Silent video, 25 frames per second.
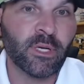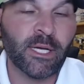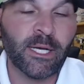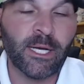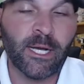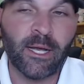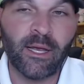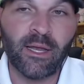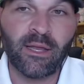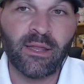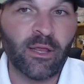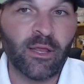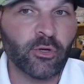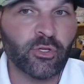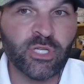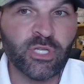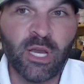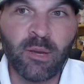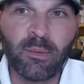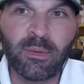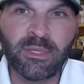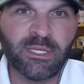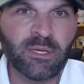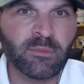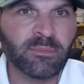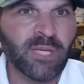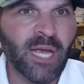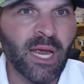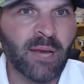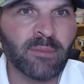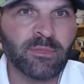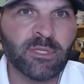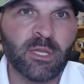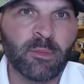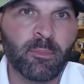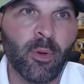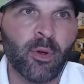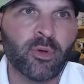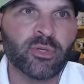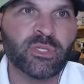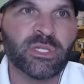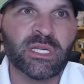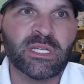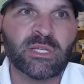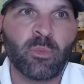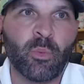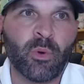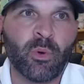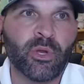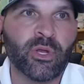And there's going to be some times in the
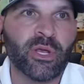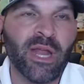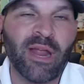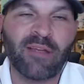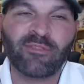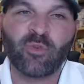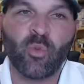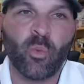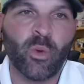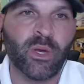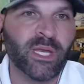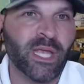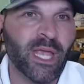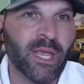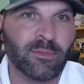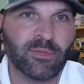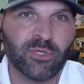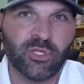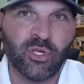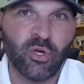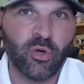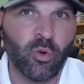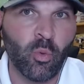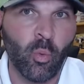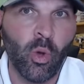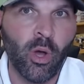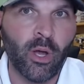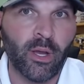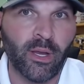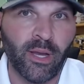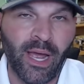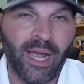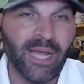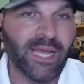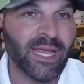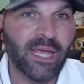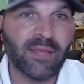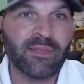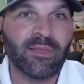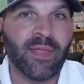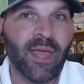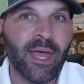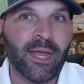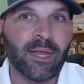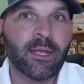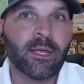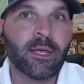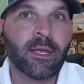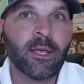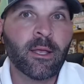postseason where you're going to have to win games 2-1. I get
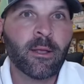that.